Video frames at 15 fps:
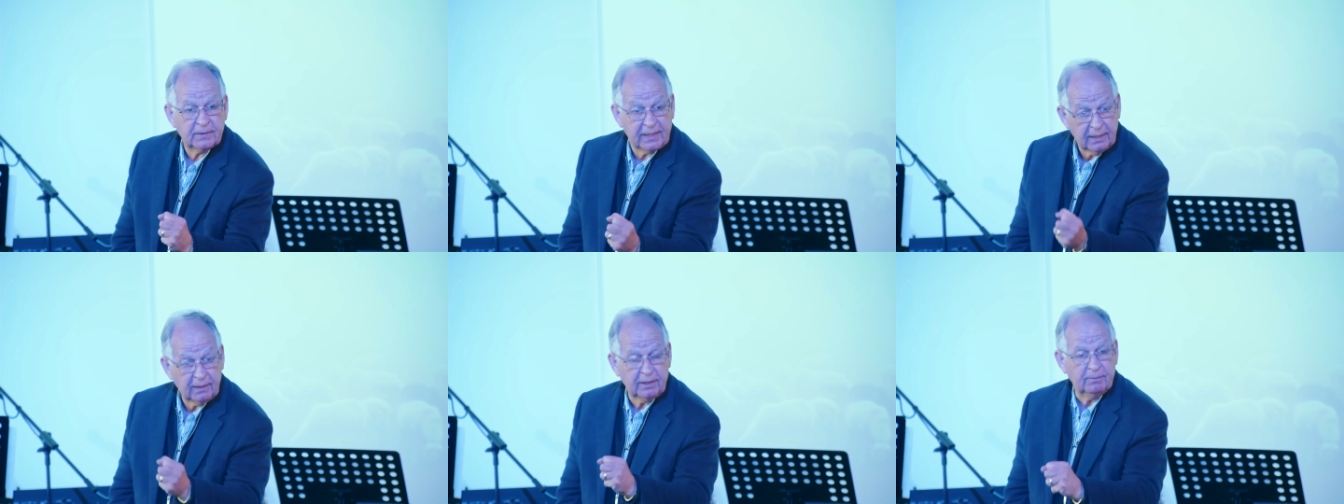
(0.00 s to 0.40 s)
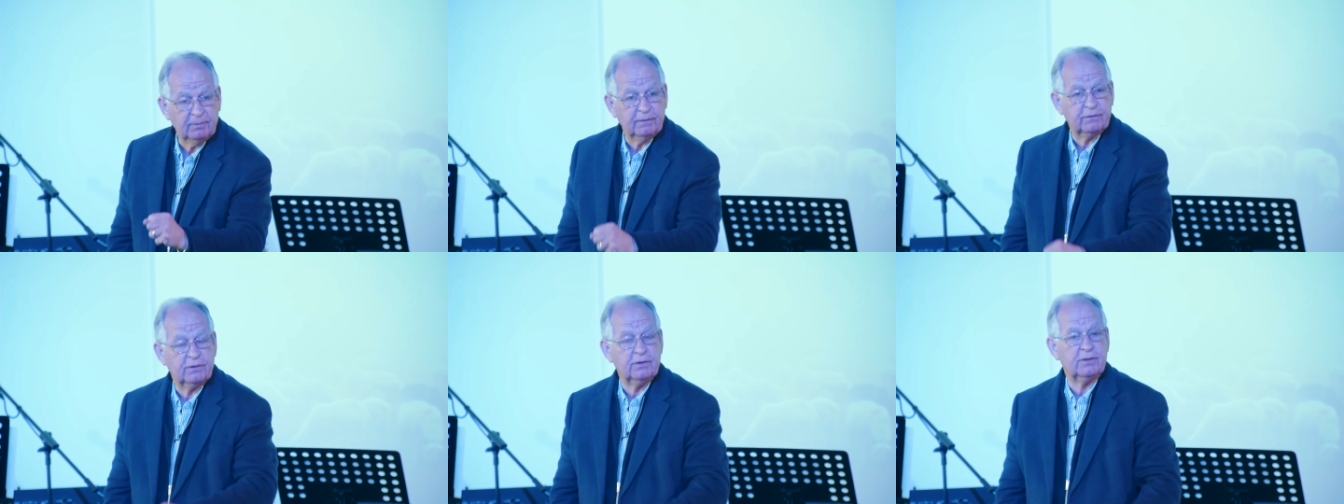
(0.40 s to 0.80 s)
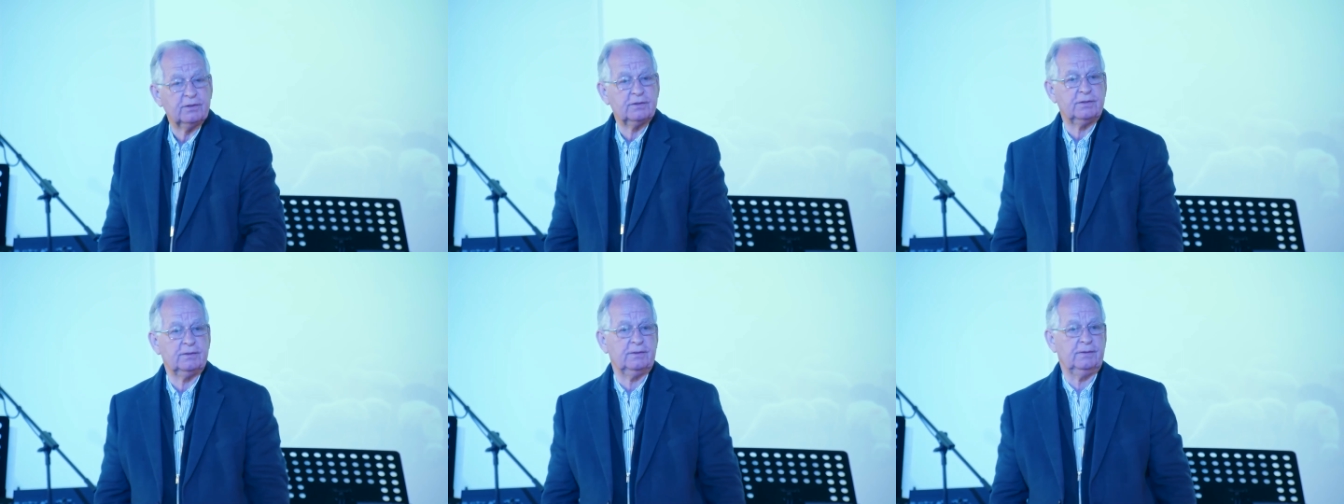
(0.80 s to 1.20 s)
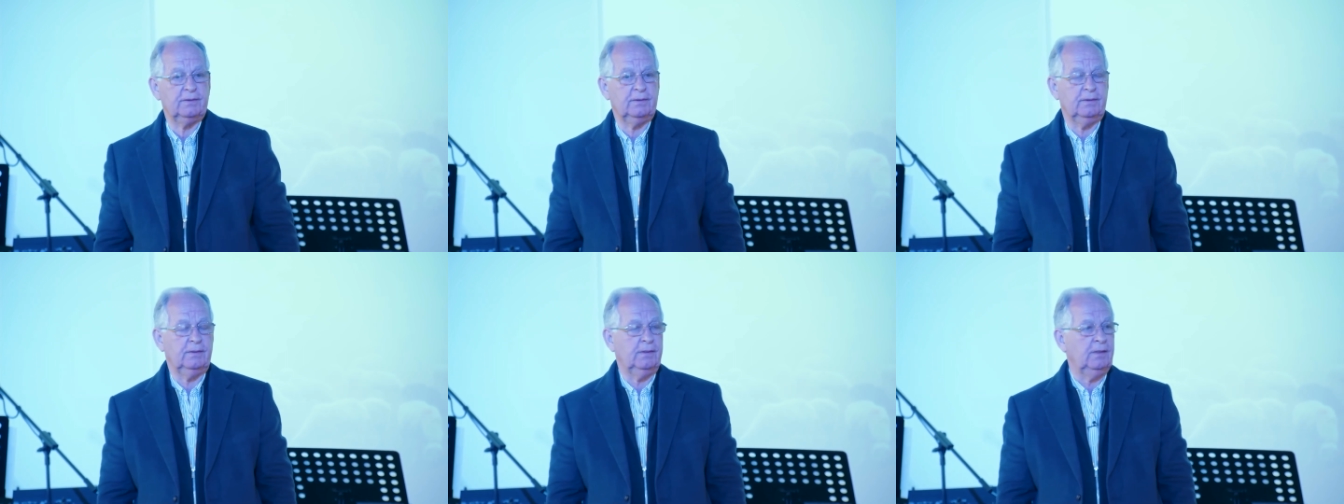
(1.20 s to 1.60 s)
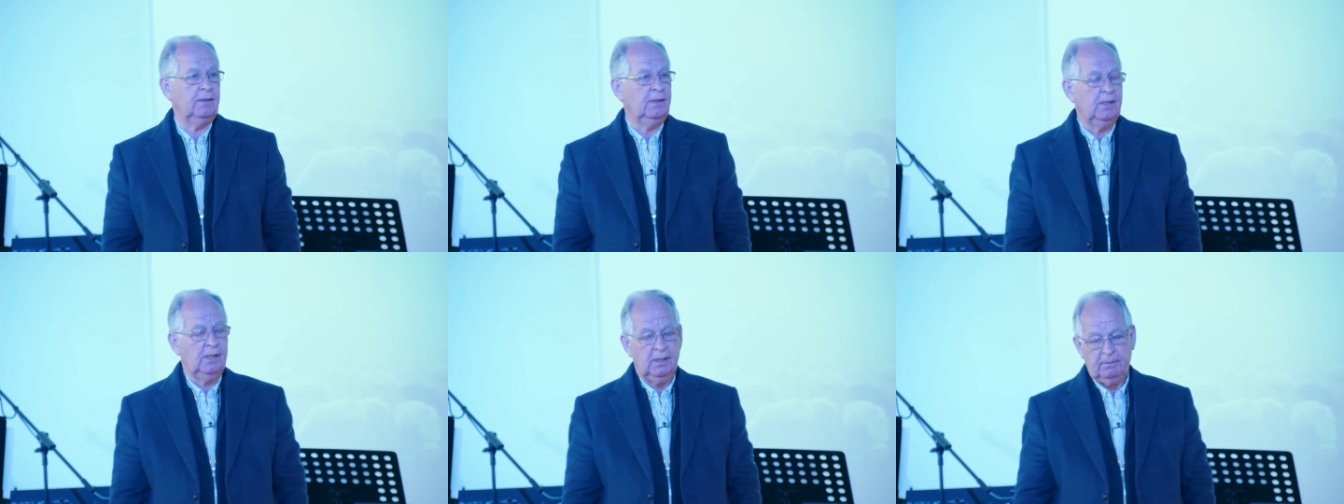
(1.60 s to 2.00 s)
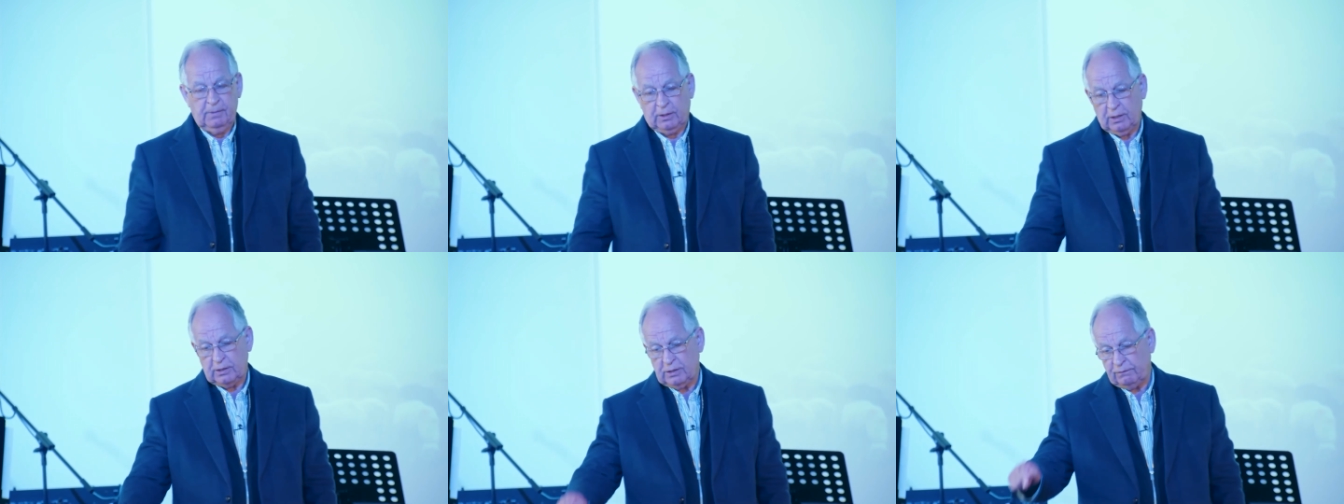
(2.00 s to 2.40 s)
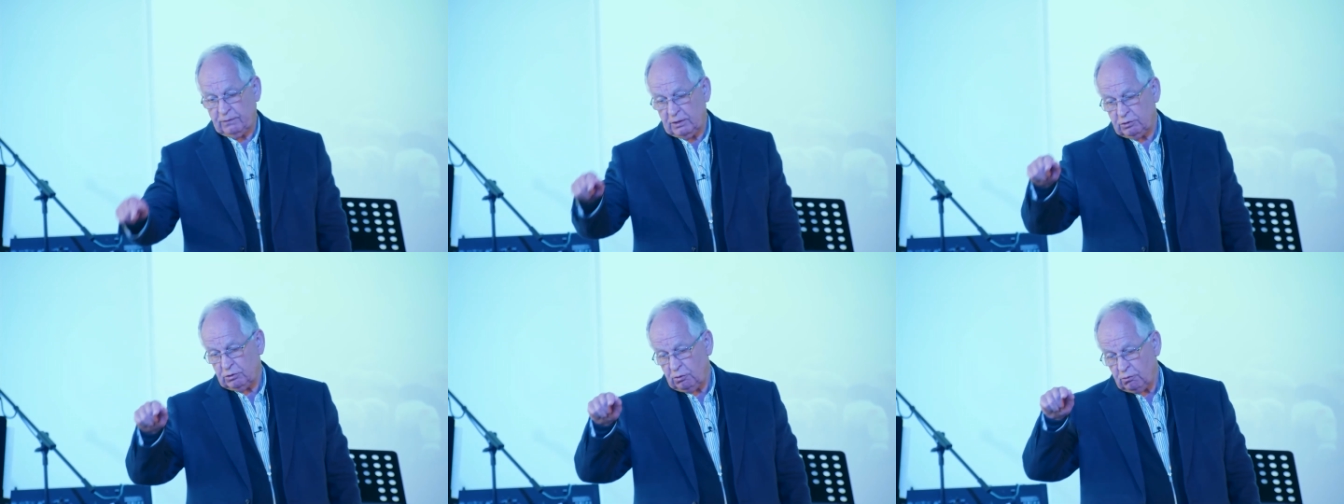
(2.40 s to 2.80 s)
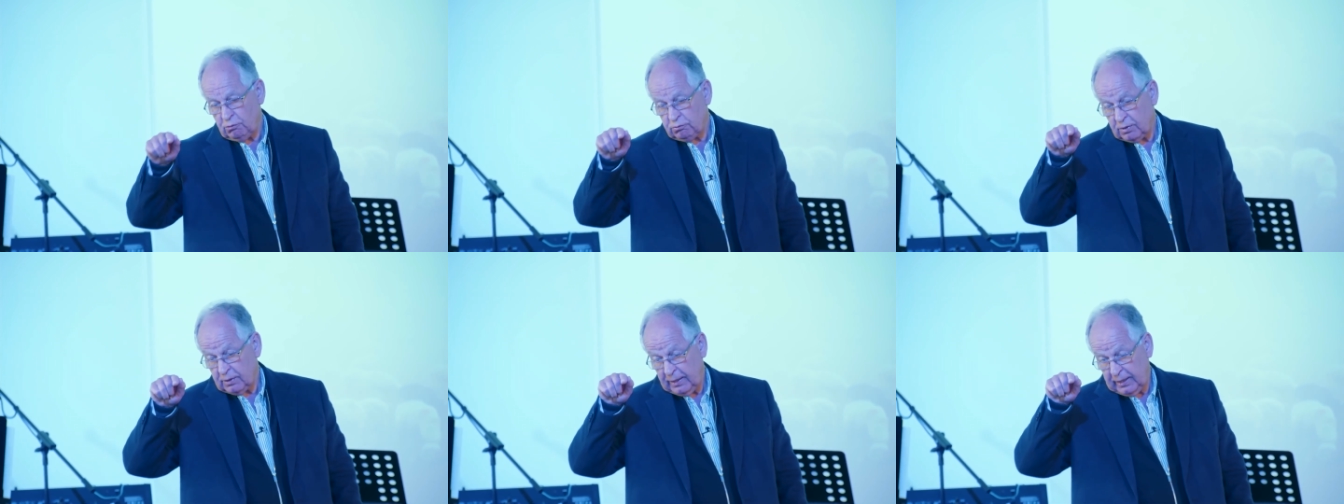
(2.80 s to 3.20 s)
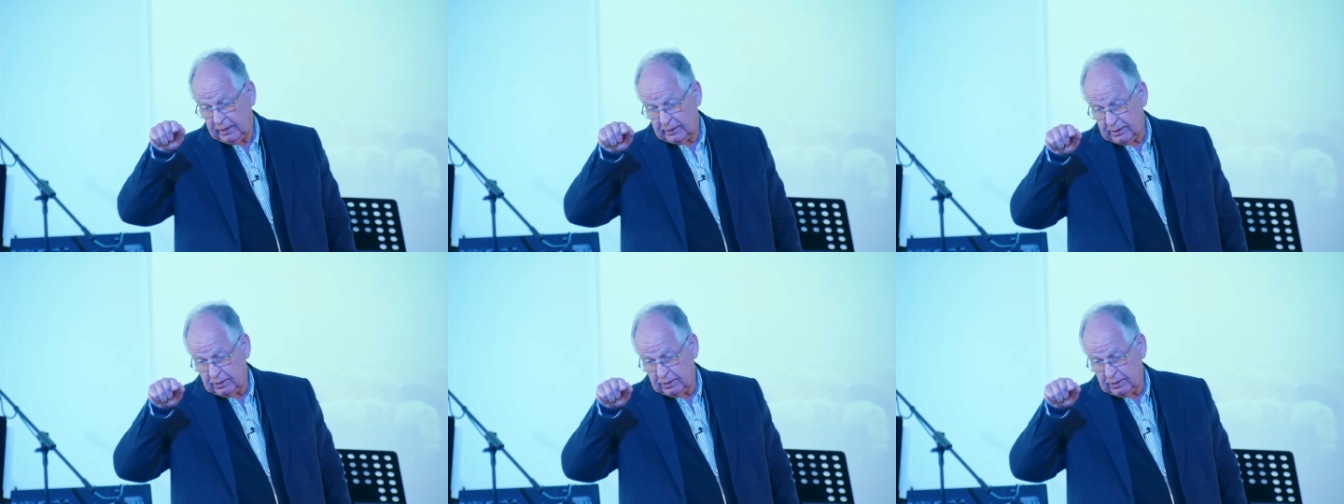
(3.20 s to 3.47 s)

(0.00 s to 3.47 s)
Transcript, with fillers: Kill them, of course. Because if you don't hit